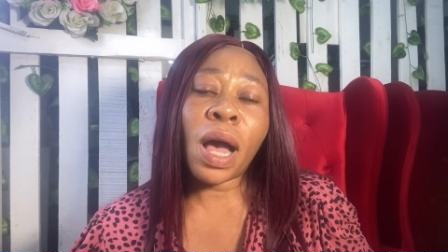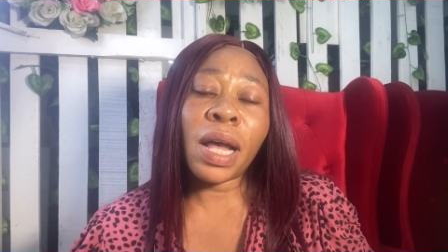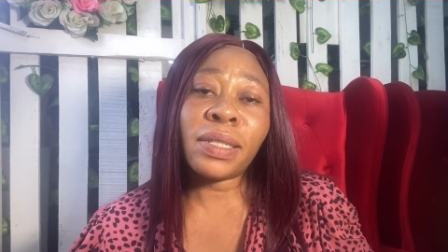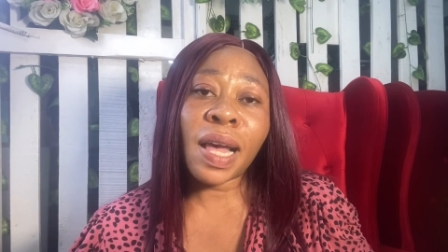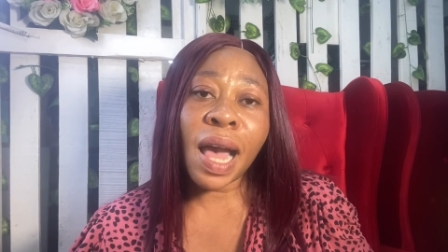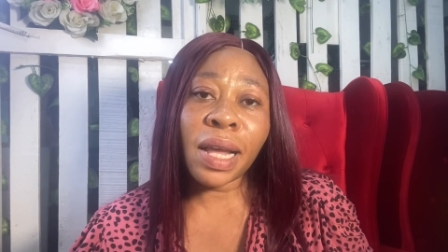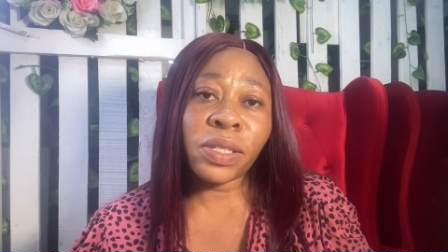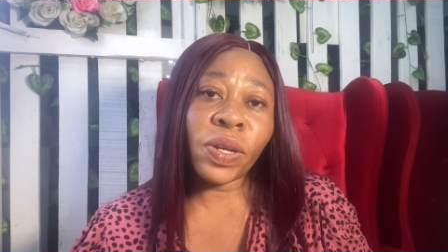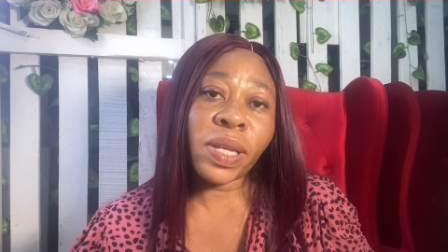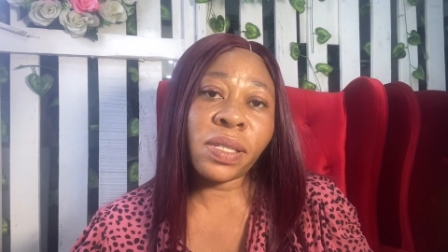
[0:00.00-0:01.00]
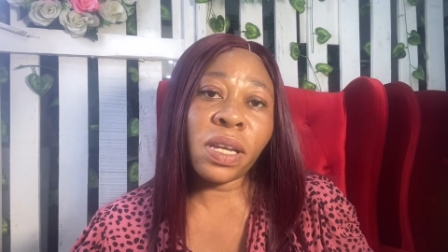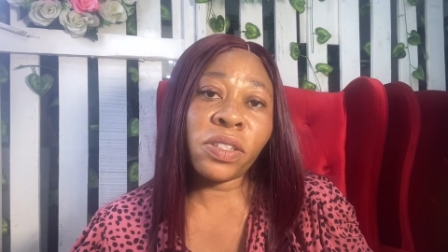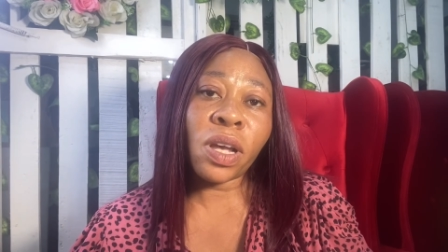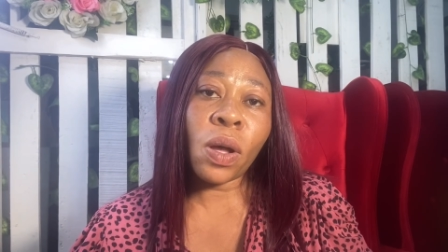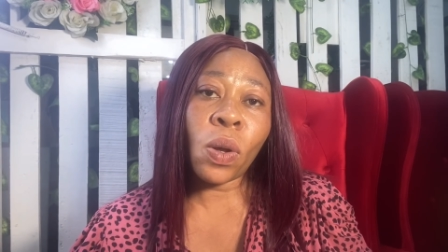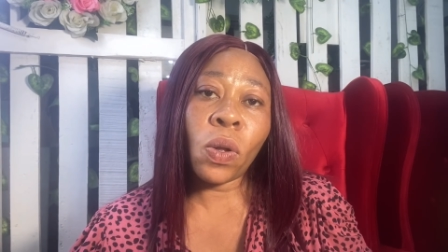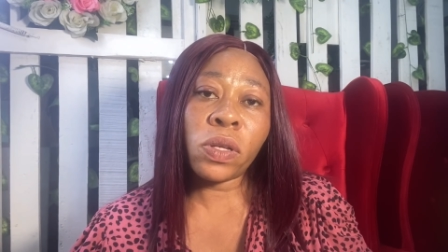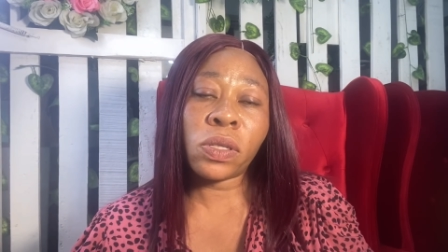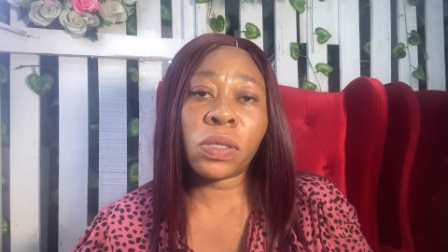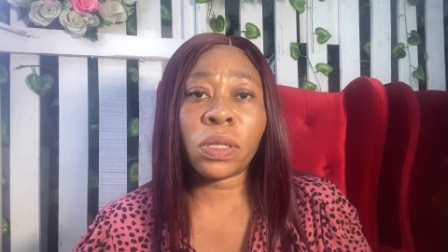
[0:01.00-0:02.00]
and add your essential
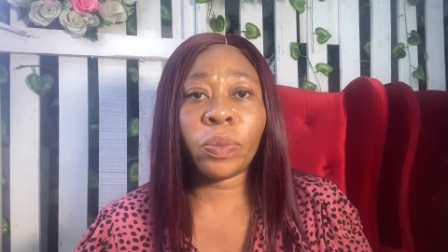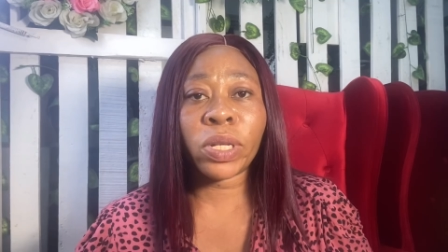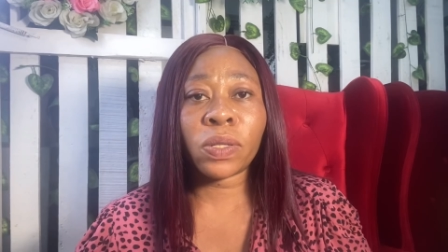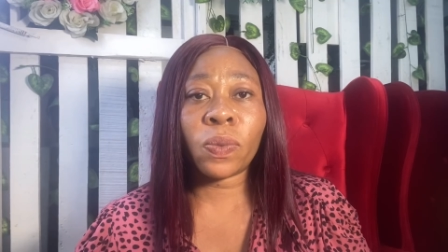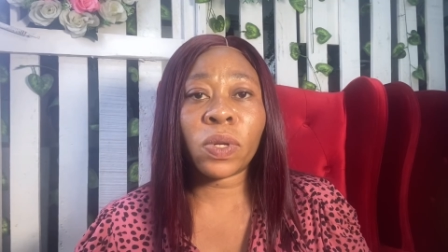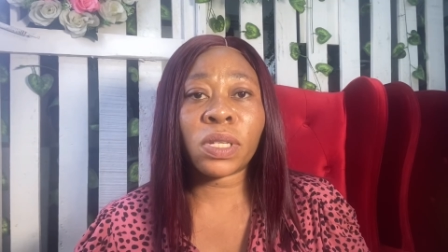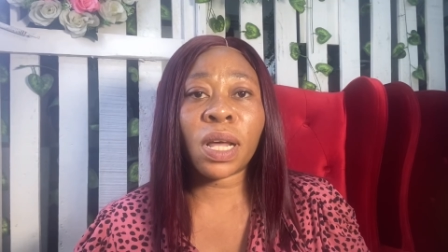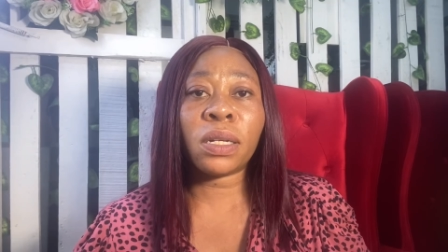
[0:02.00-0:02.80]
oils into the bathing water.